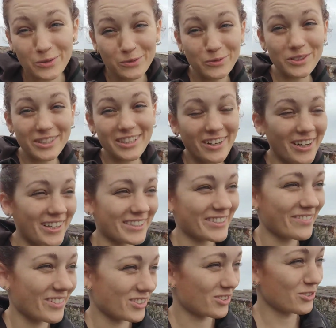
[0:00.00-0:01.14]
is really
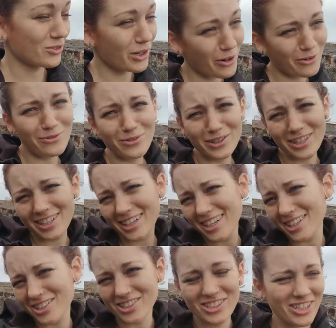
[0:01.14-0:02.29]
awesome. There's drone
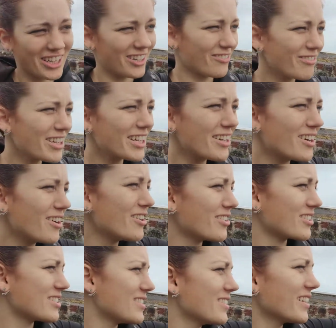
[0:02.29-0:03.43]
footage shot in Reno. You
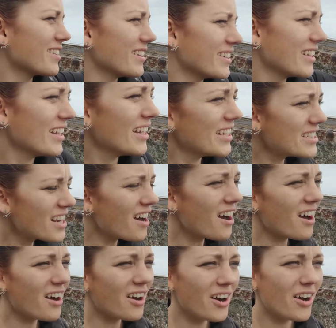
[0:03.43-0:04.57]
can see Lake
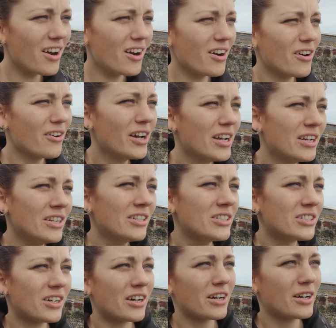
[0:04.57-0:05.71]
Tahoe. She's
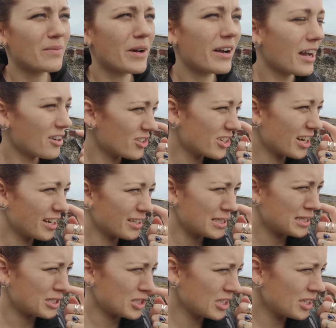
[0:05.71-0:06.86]
talking about how she got into
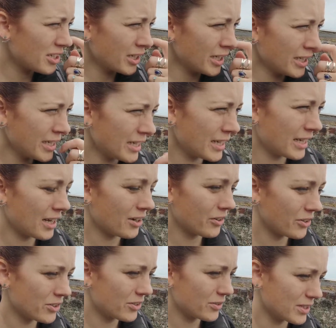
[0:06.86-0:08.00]
engineering and how
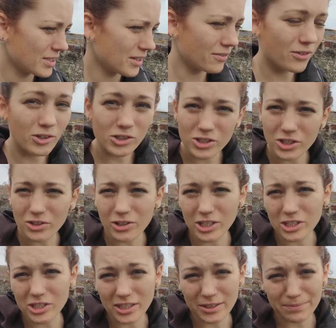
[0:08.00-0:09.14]
she was a first
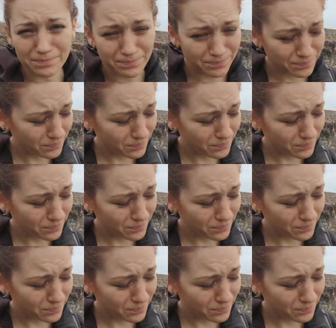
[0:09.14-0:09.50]
generation